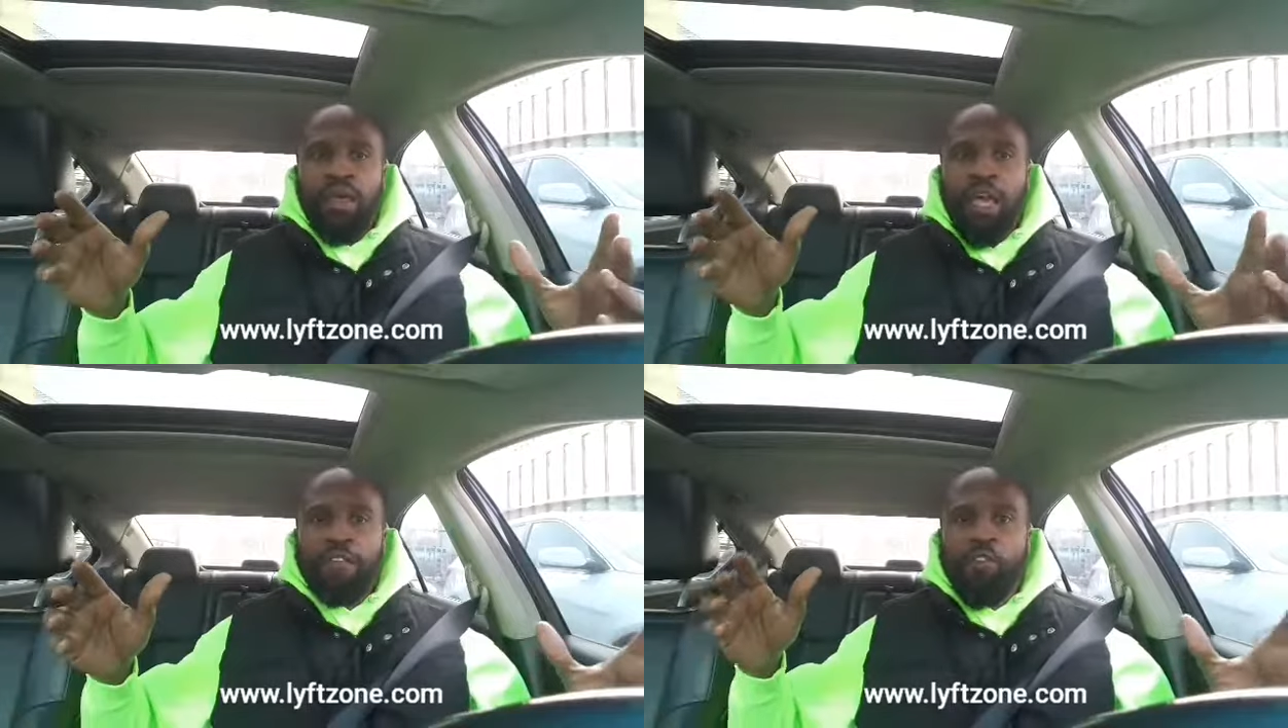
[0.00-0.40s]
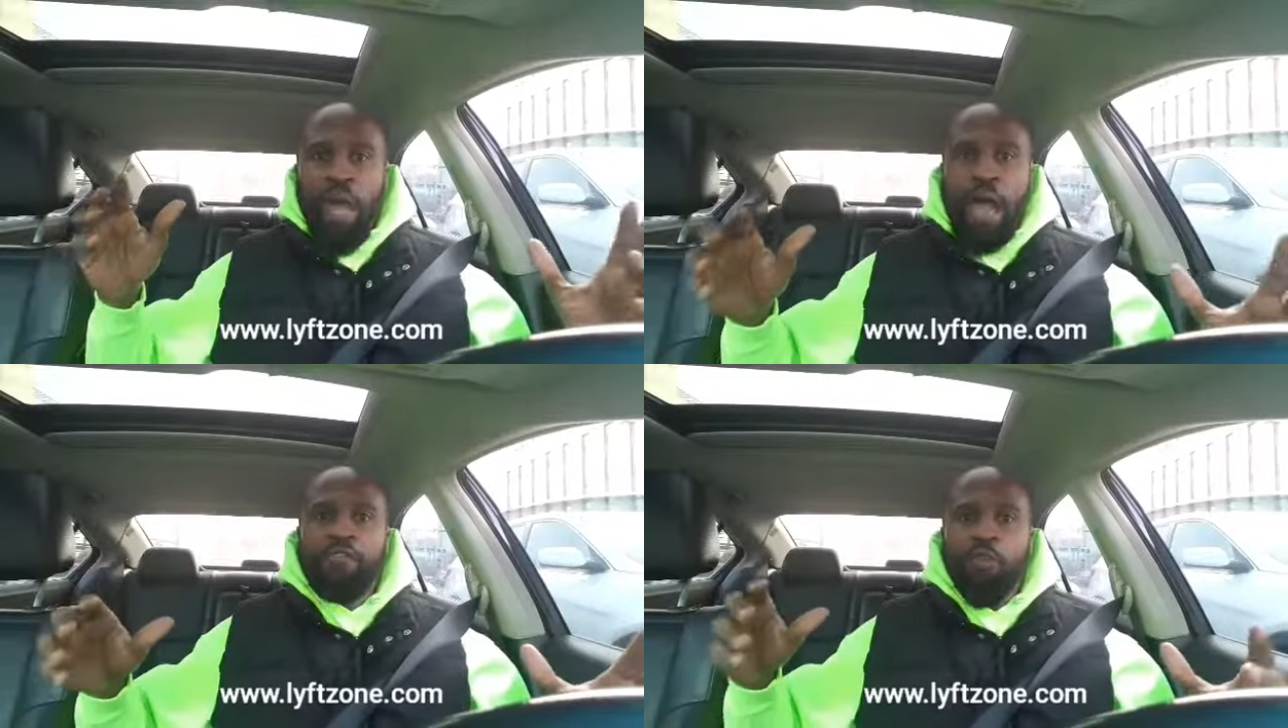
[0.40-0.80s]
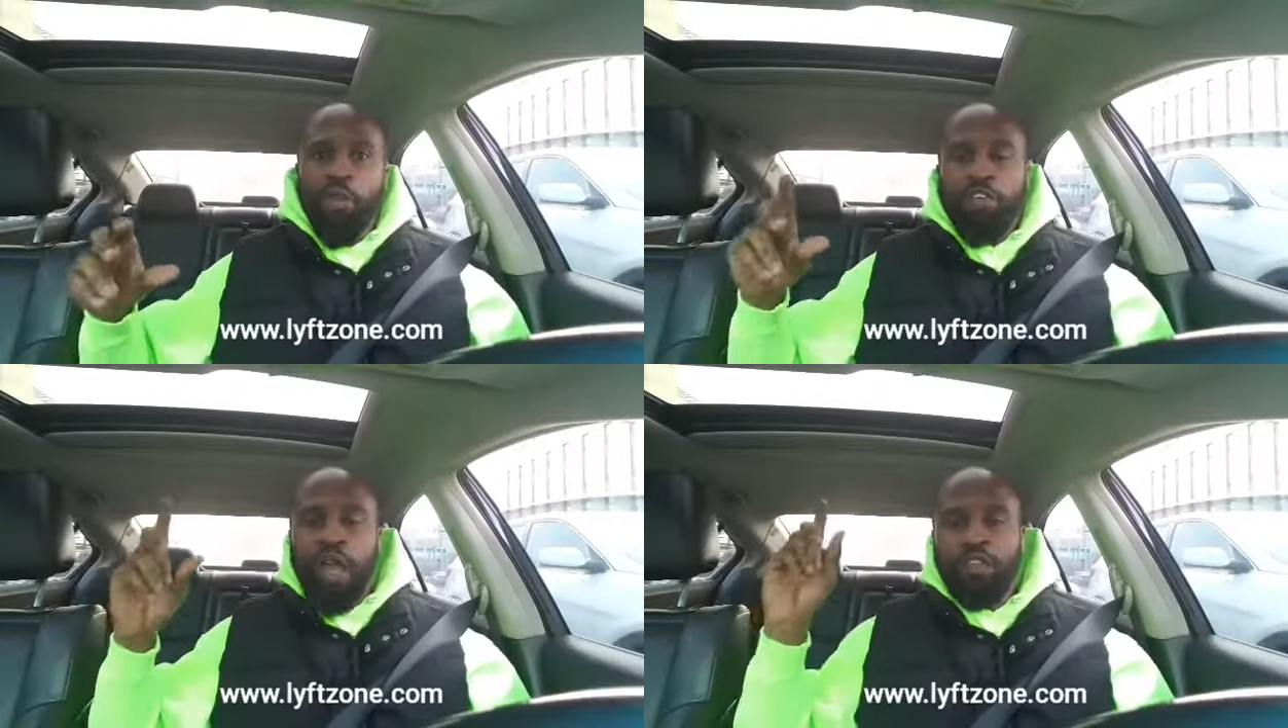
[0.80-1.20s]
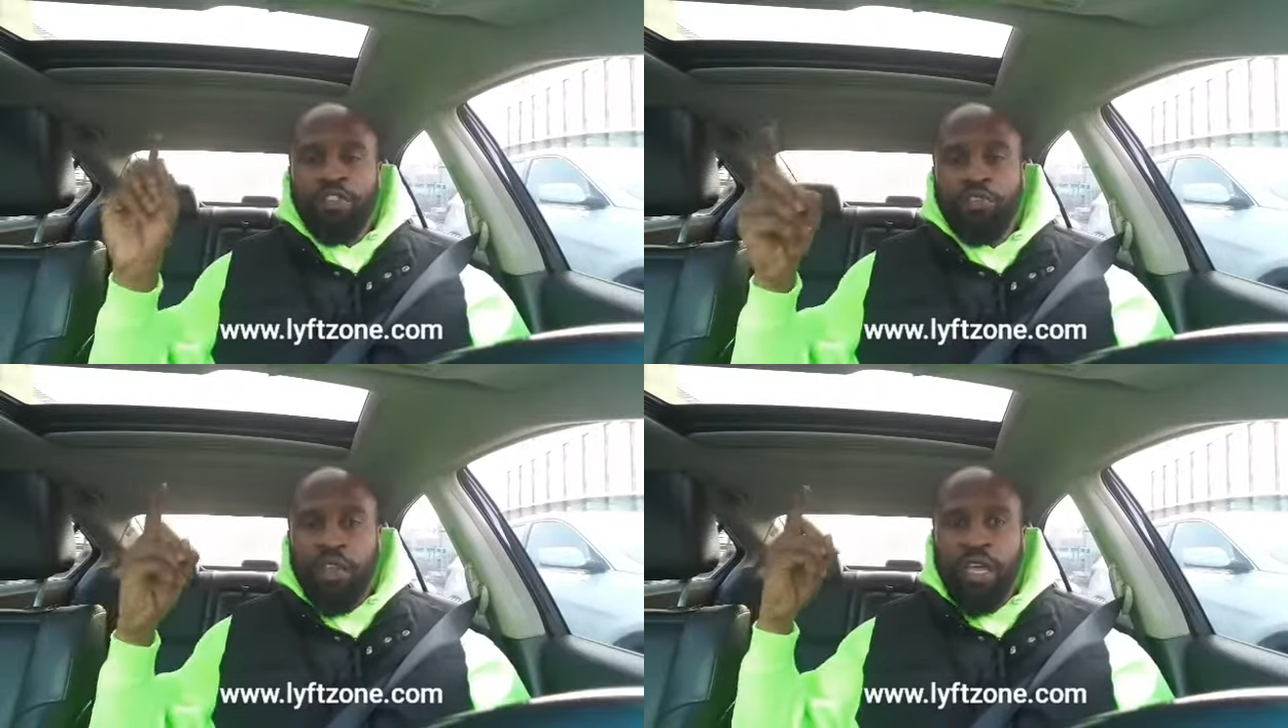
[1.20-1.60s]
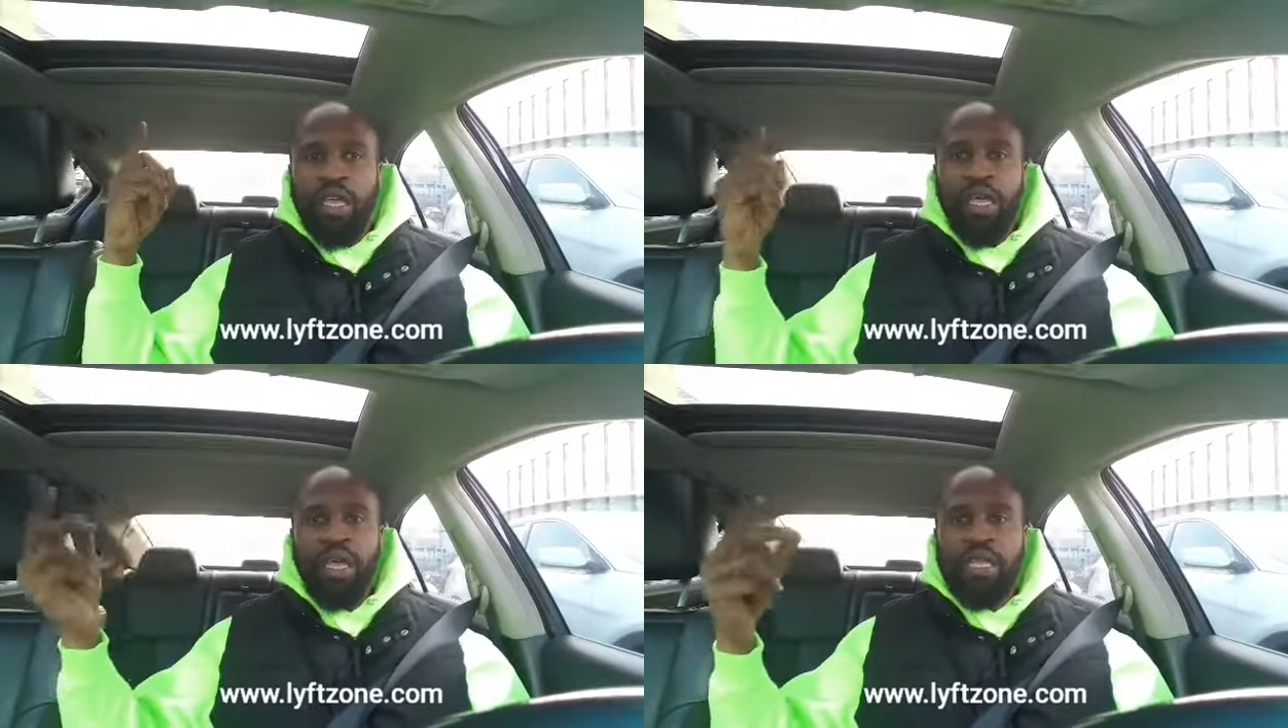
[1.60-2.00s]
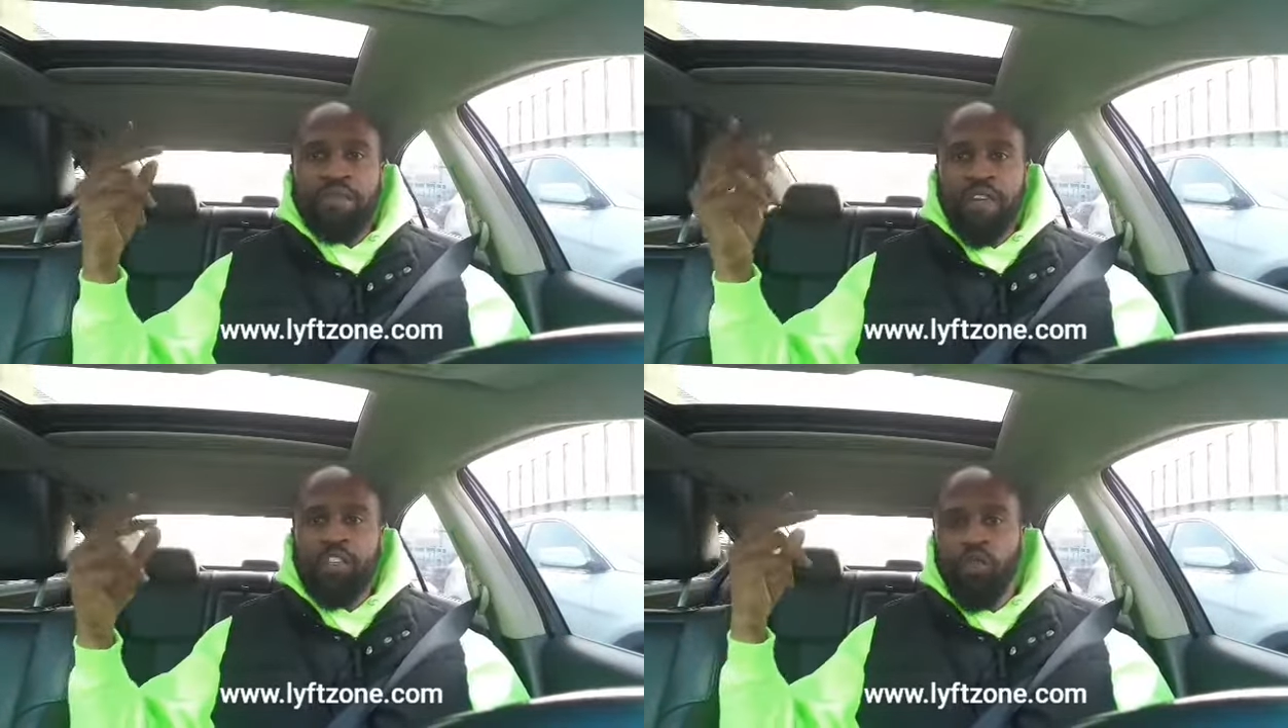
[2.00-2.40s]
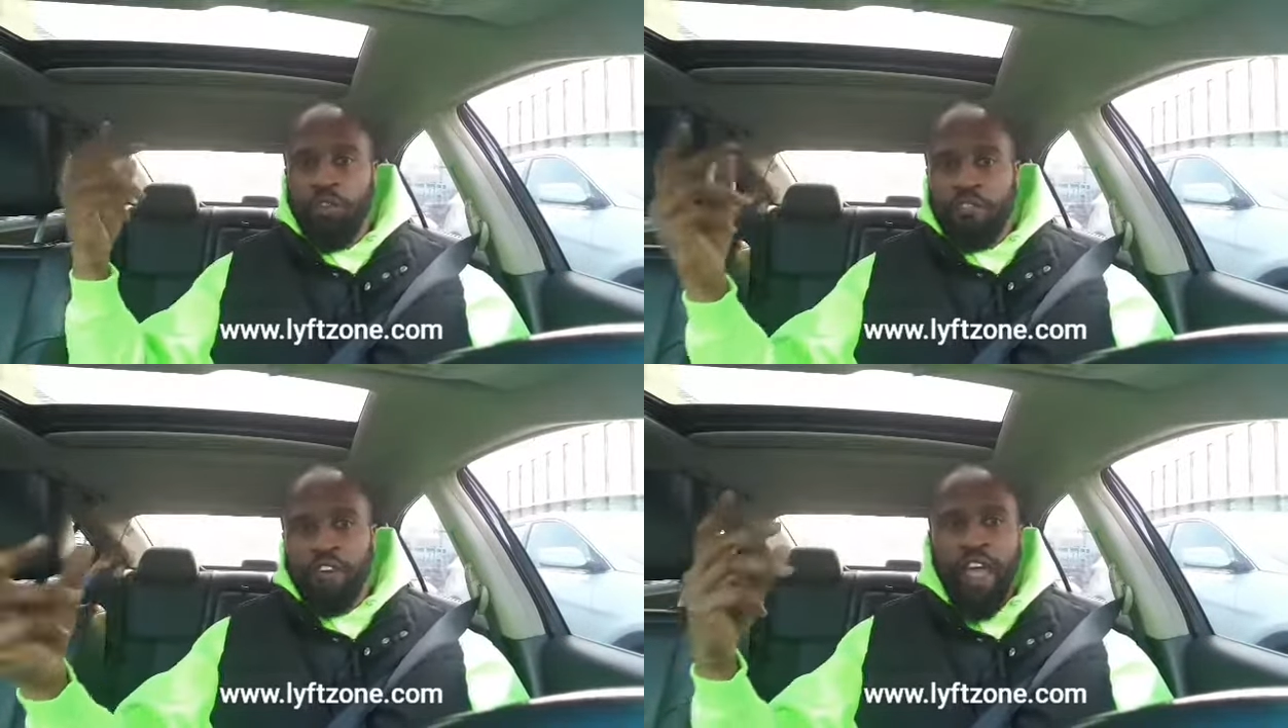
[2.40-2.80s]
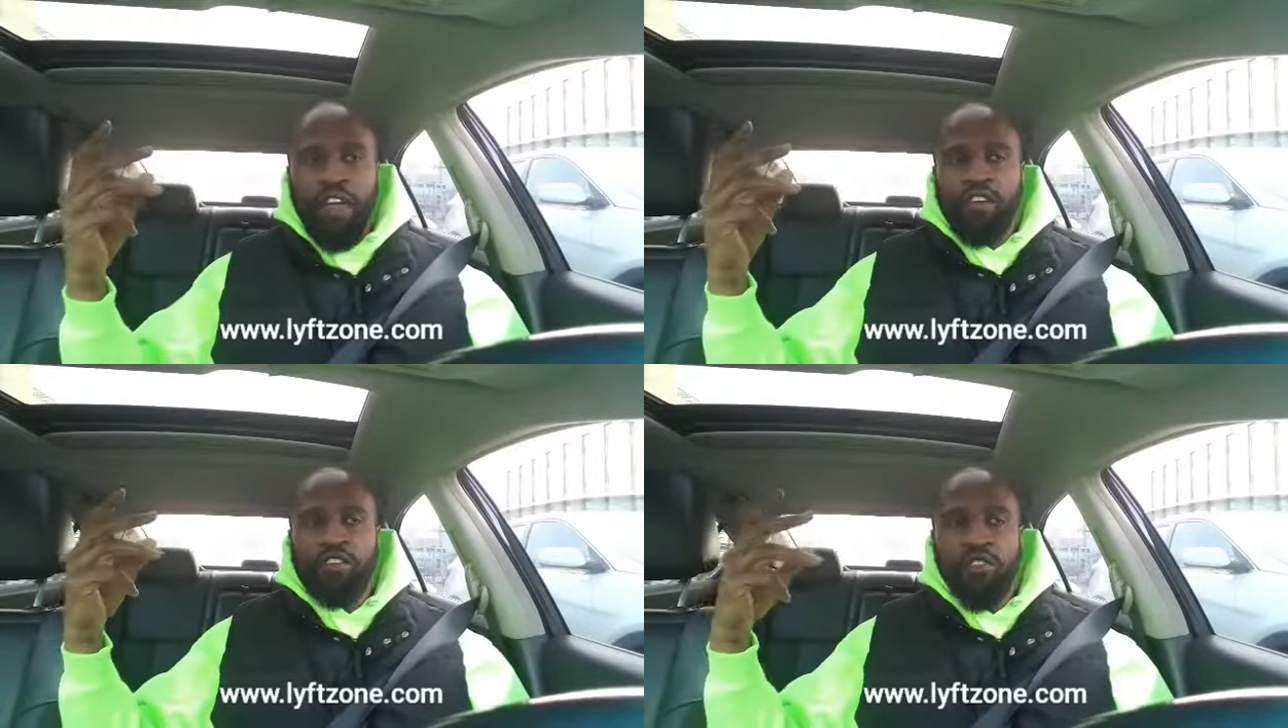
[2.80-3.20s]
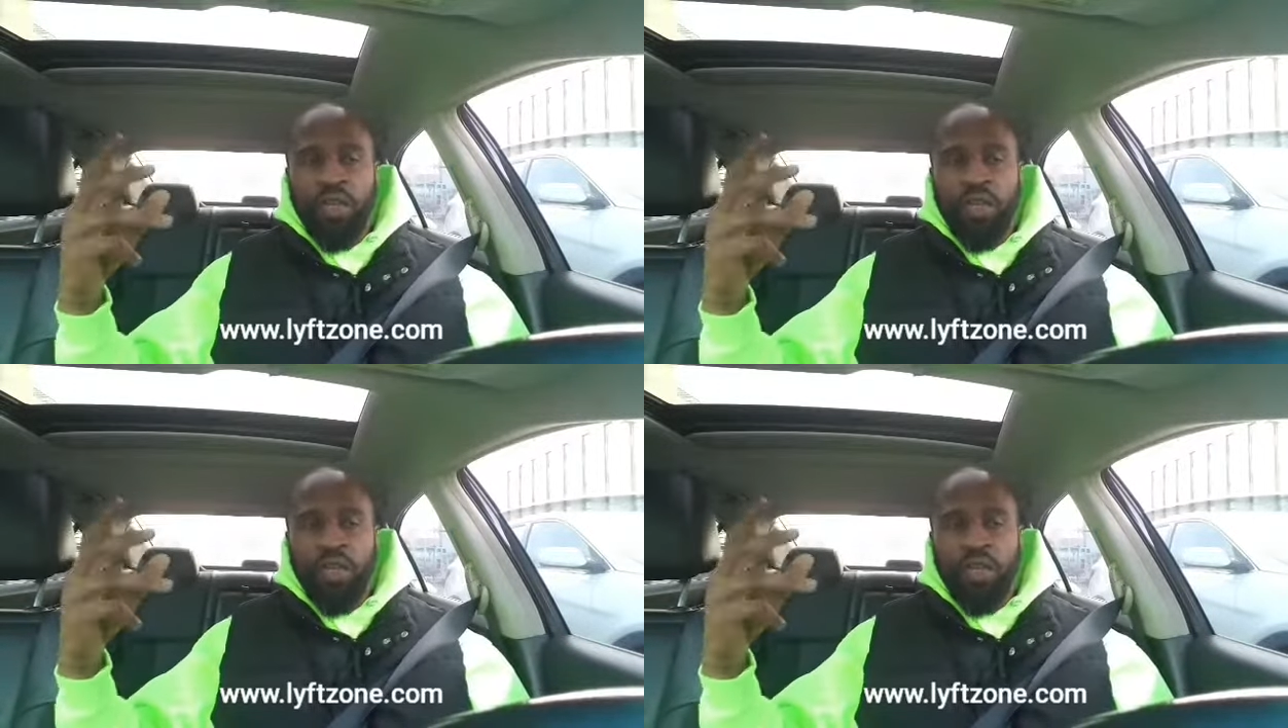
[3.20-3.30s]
if you have it where you got three individual fares,